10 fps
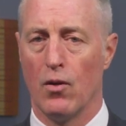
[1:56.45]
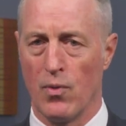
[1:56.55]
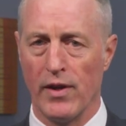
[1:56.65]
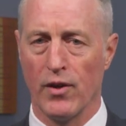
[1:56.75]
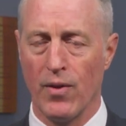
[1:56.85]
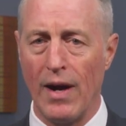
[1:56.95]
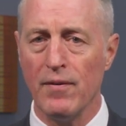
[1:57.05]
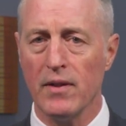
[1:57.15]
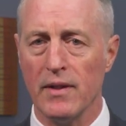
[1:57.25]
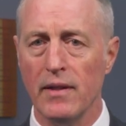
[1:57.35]

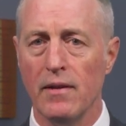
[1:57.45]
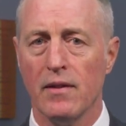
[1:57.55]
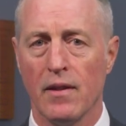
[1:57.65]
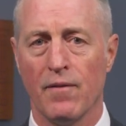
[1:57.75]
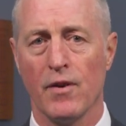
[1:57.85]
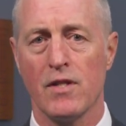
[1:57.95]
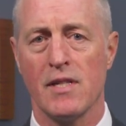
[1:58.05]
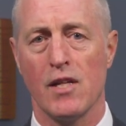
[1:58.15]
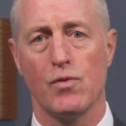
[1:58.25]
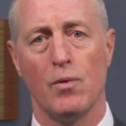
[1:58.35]
Radiographically, the first
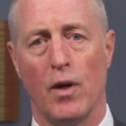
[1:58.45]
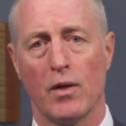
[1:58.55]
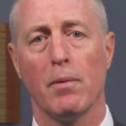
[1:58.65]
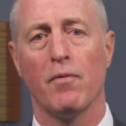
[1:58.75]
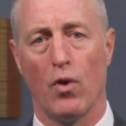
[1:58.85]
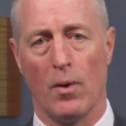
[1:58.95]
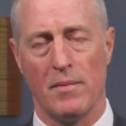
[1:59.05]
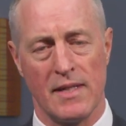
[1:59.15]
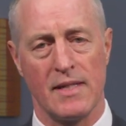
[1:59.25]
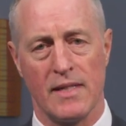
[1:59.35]
test we want to perform
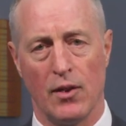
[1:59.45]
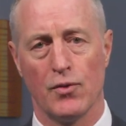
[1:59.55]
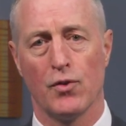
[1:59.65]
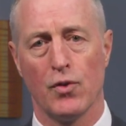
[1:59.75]
is a skeletal